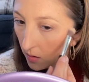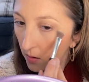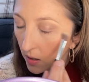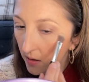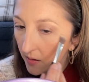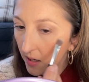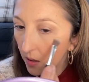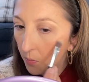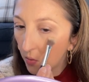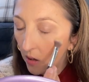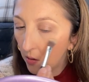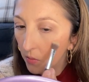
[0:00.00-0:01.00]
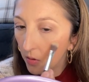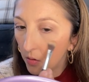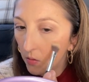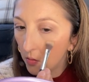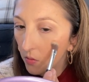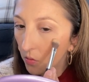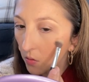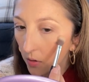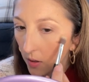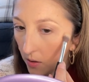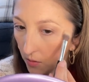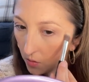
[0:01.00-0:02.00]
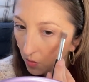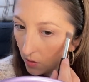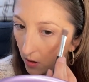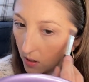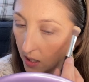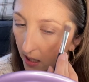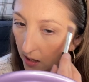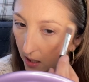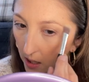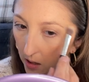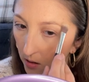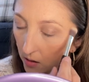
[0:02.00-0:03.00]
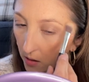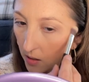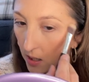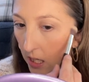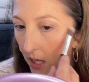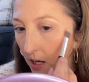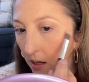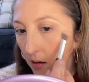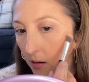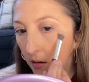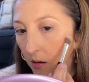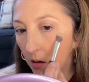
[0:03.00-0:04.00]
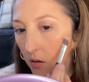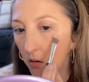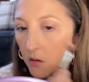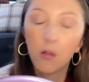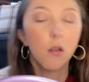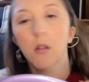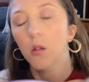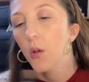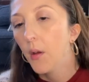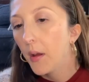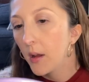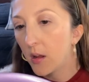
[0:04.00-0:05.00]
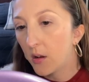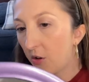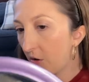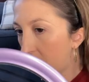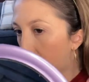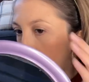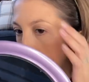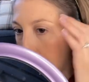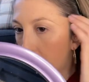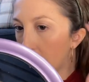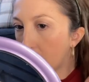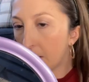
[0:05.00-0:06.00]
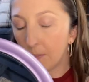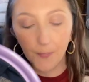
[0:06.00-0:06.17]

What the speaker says: as like a brow bone or inner corner highlight on your eyes. It's just really pretty.